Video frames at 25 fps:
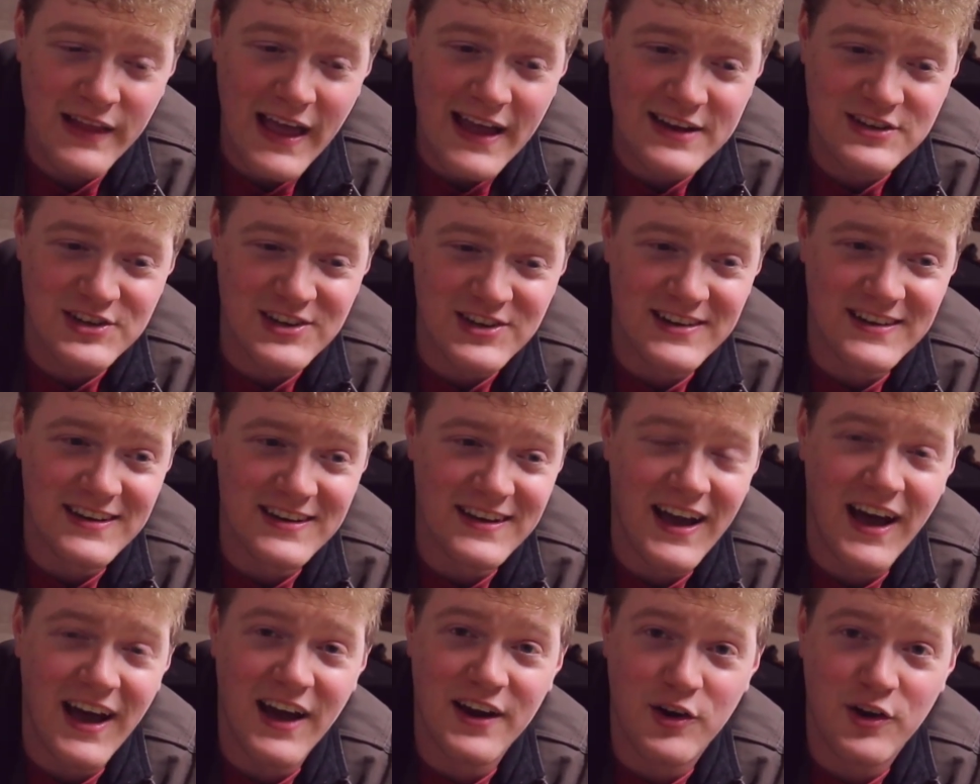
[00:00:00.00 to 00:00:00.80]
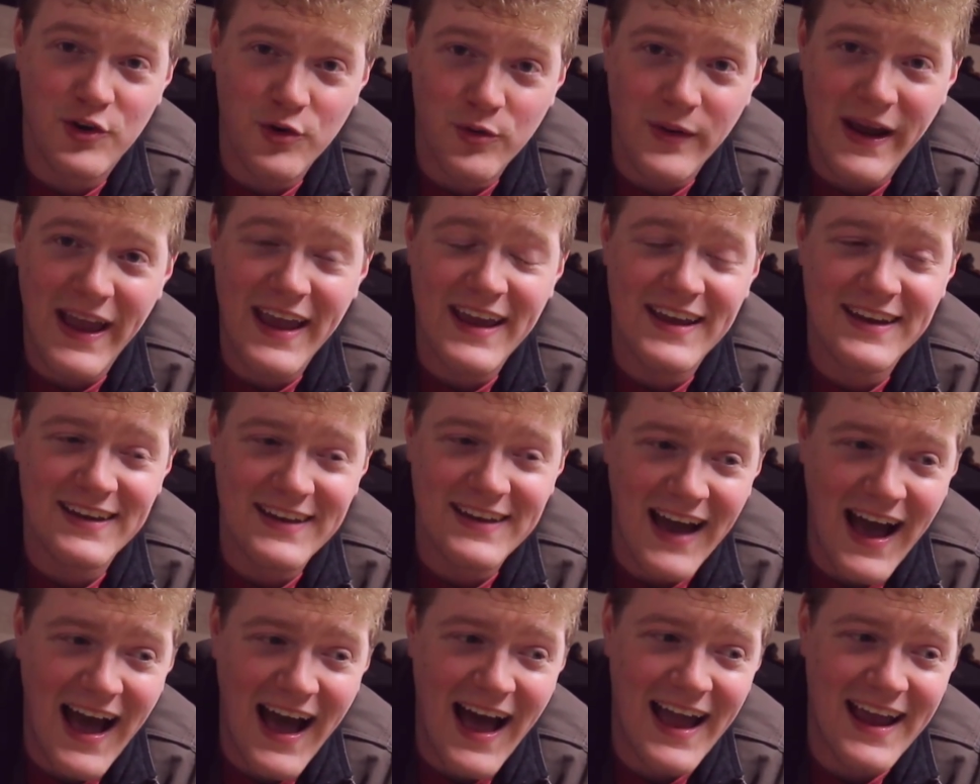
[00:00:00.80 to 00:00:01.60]
legend, a great
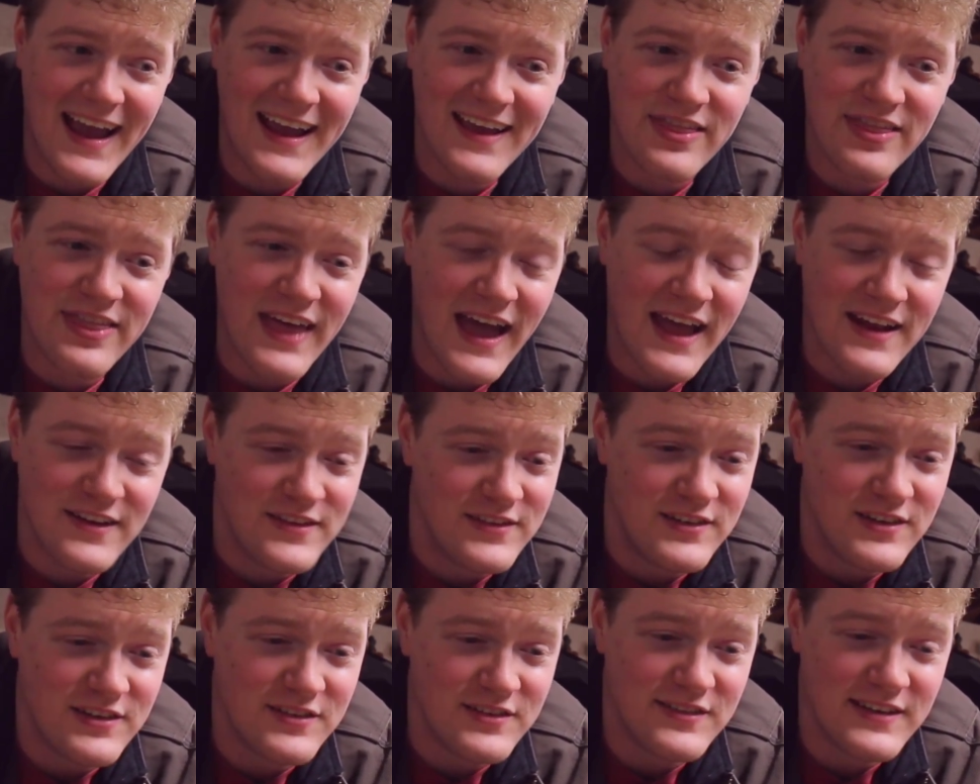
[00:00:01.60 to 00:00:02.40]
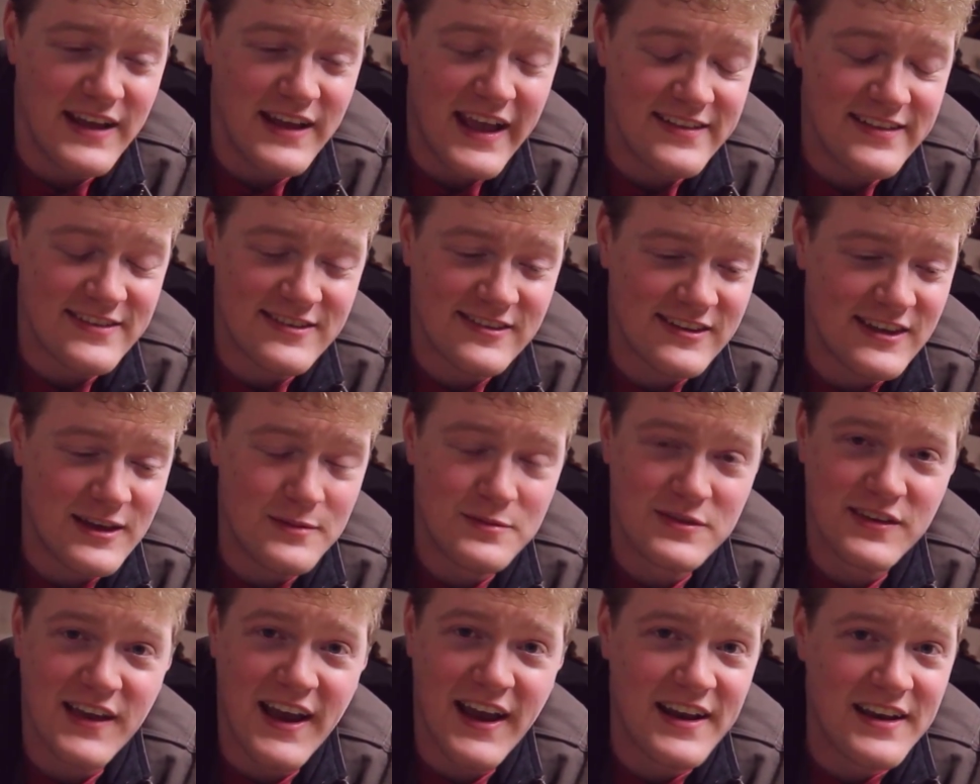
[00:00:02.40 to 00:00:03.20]
guy that it
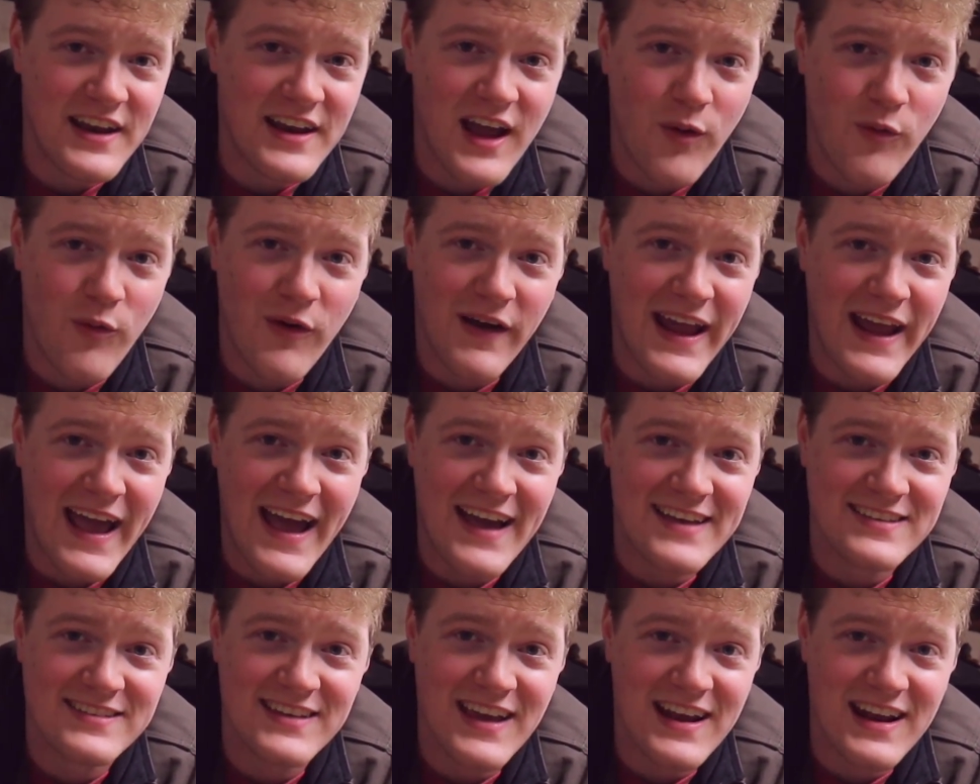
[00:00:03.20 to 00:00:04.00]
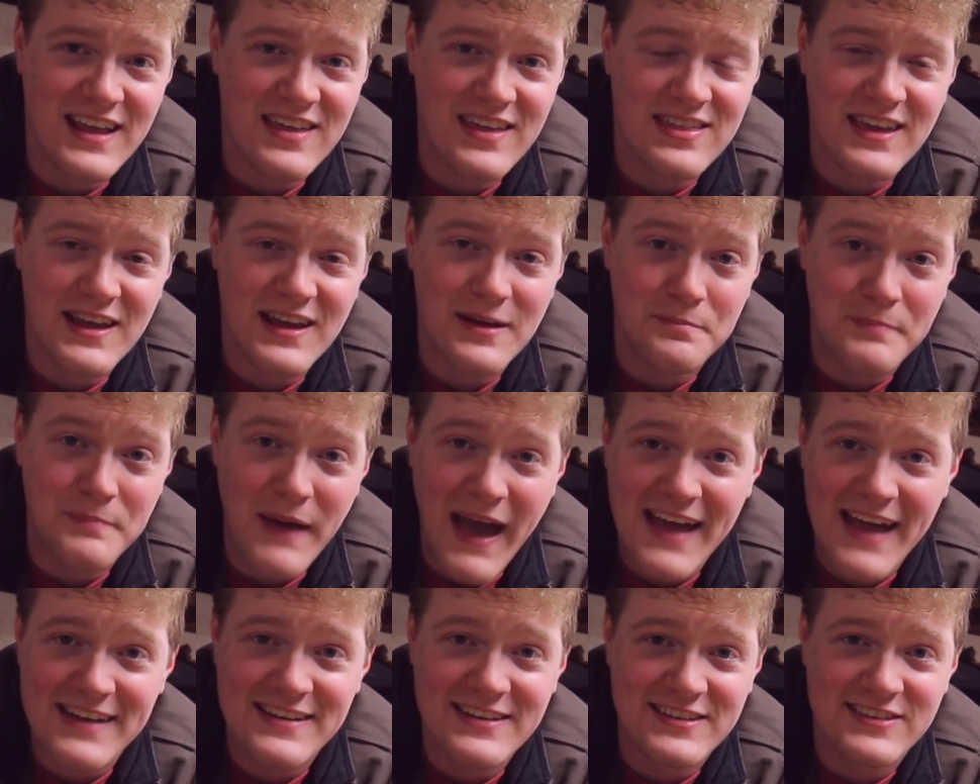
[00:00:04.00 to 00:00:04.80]
seems like no one has anything
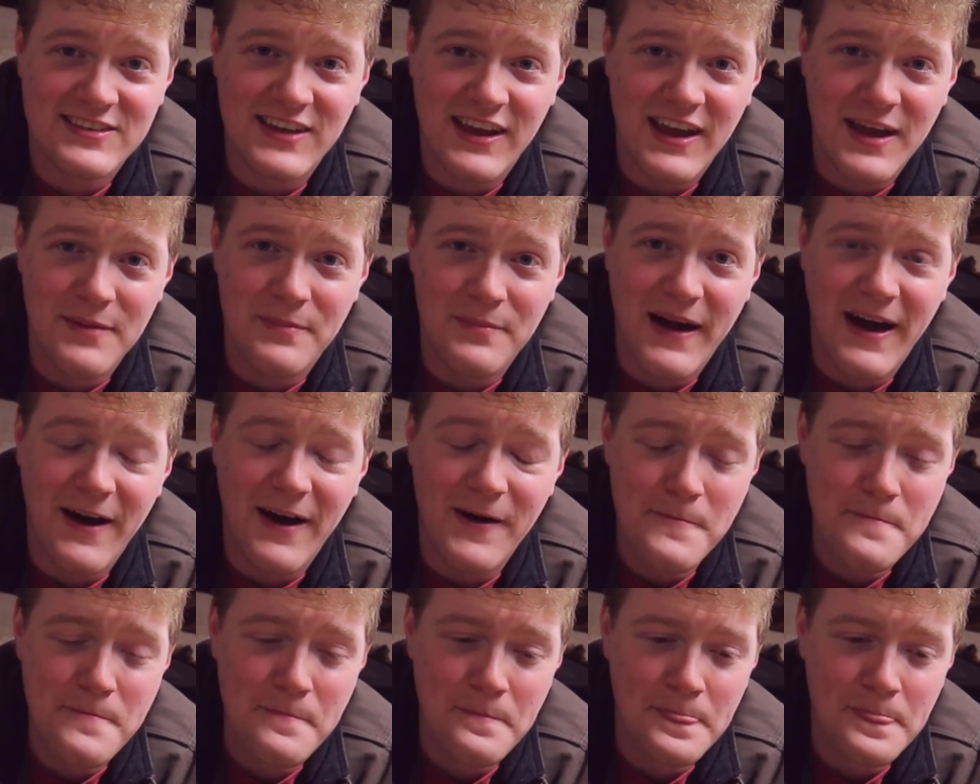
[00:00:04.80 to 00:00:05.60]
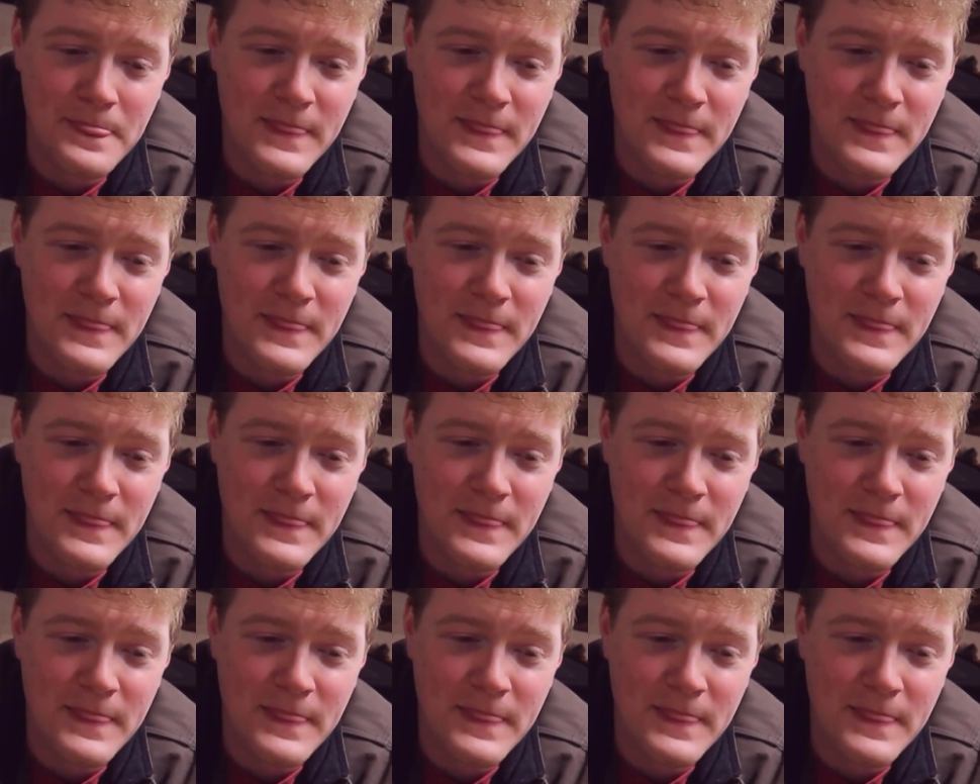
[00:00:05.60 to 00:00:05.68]
bad to say about.